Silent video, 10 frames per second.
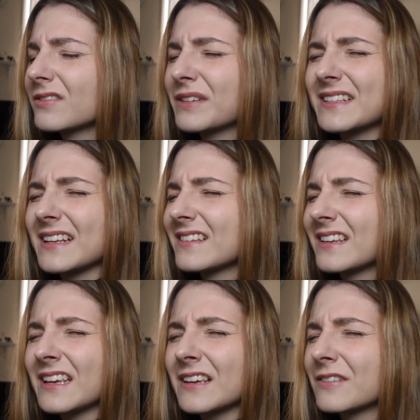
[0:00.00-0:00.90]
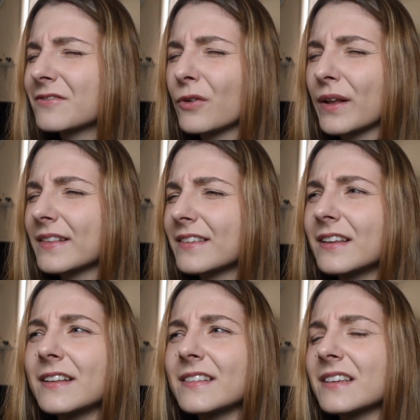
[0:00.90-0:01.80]
resetting
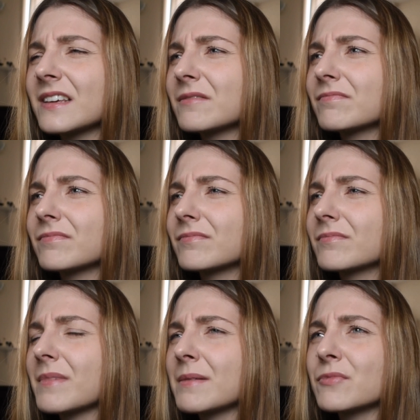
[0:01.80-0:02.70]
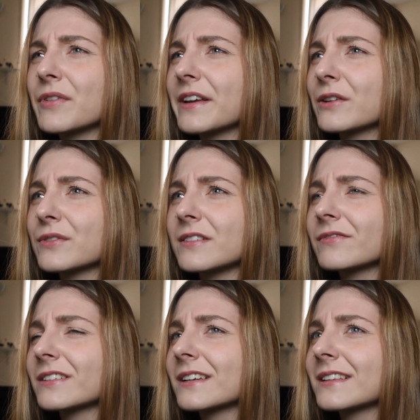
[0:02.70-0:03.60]
volatility memory or
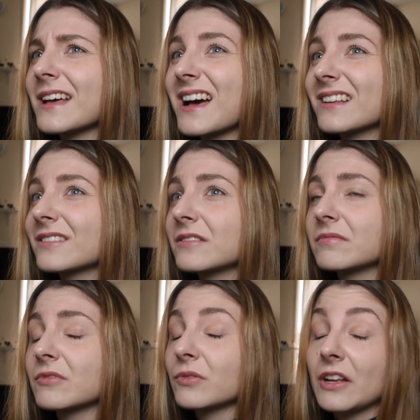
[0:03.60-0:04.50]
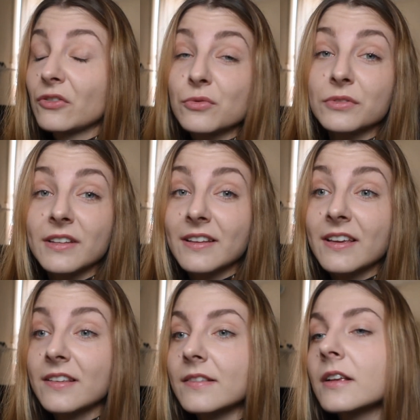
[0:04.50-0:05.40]
something like that. I'm not sure what that
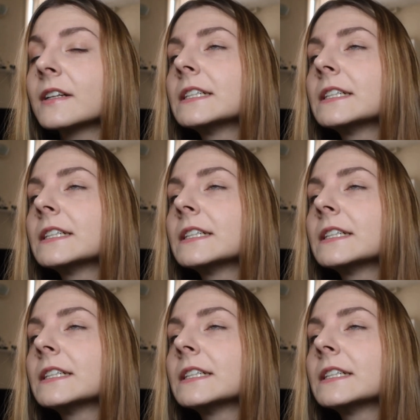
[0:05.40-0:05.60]
is.